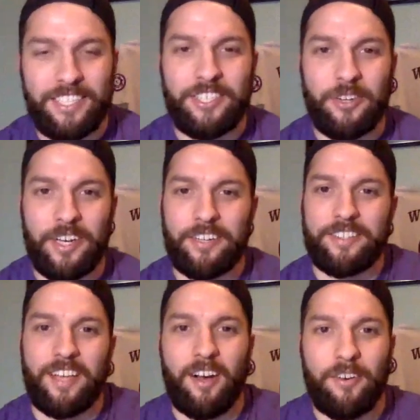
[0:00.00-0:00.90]
you enjoyed
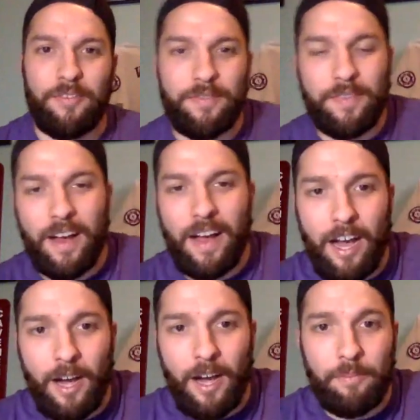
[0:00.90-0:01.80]
yourself.
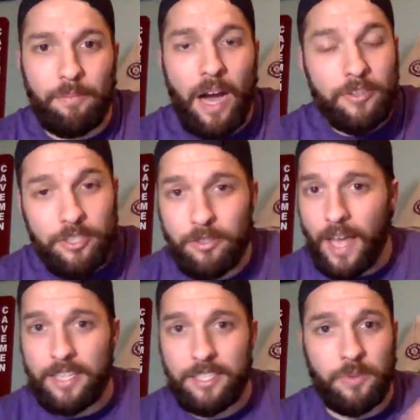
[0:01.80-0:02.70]
How'd you do
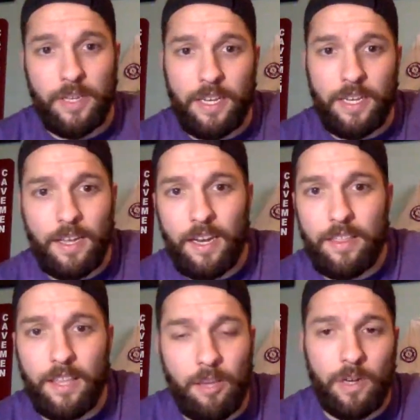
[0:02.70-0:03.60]
last week?
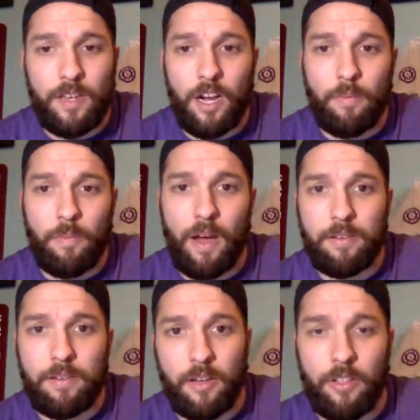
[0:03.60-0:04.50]
Anything you want to talk about
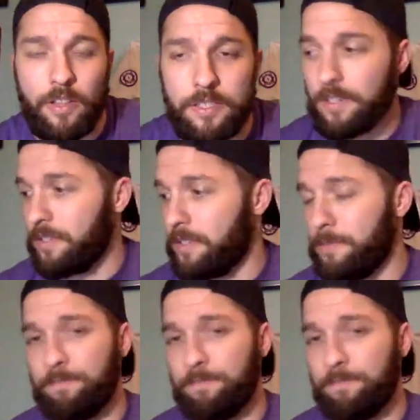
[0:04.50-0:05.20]
and tell our listeners?